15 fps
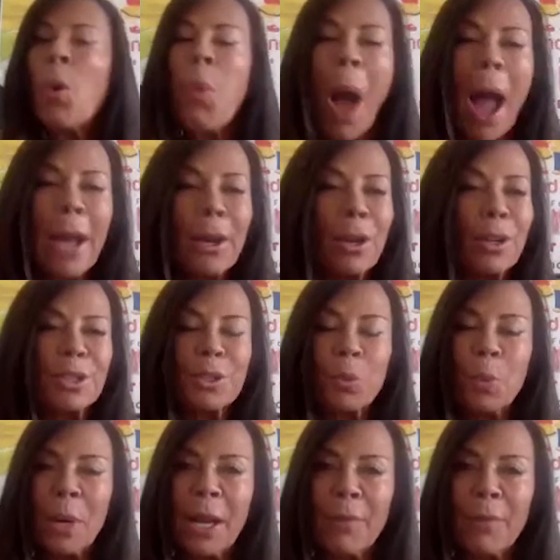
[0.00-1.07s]
choirs, or
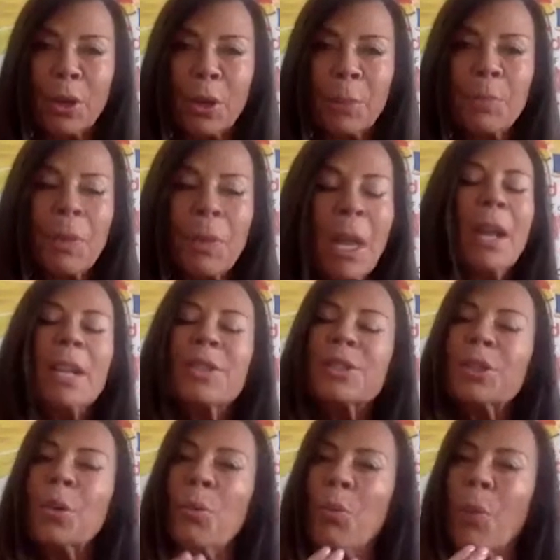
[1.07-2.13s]
whatever.
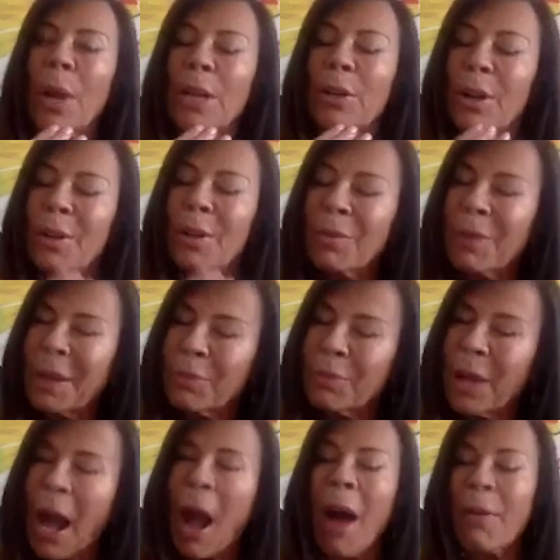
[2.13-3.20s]
So
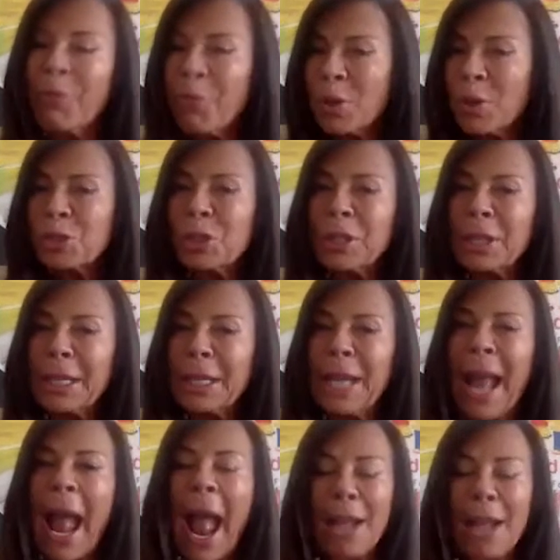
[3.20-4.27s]

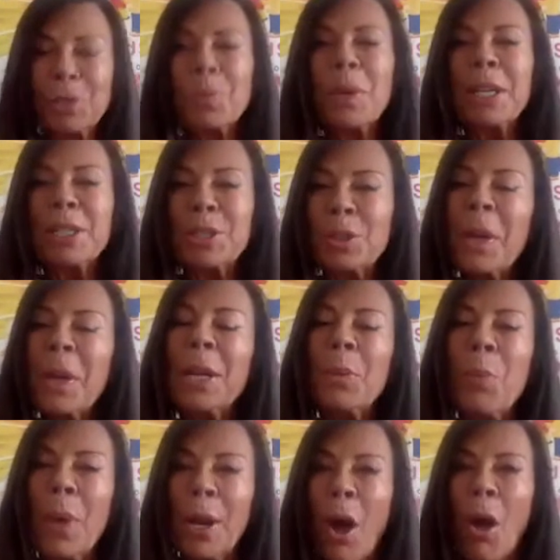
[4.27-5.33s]
unfortunately, at 2020,
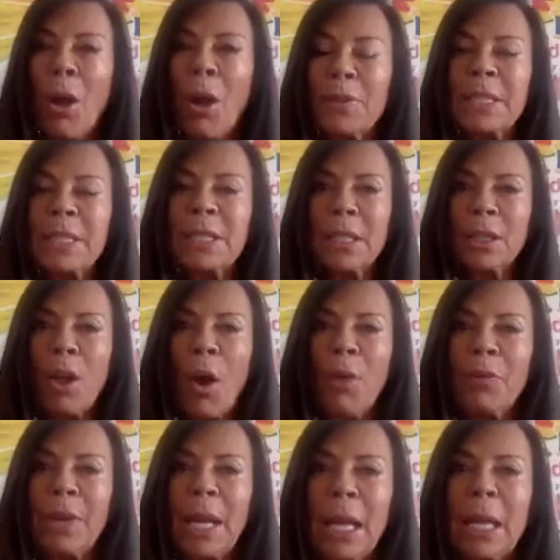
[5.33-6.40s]
when all of a sudden
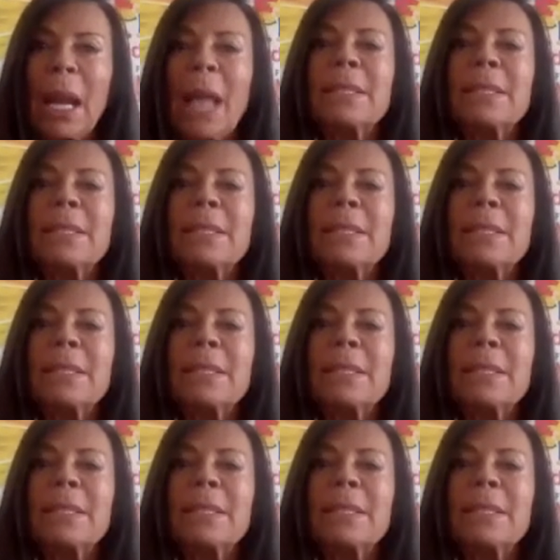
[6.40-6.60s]
COVID hit, I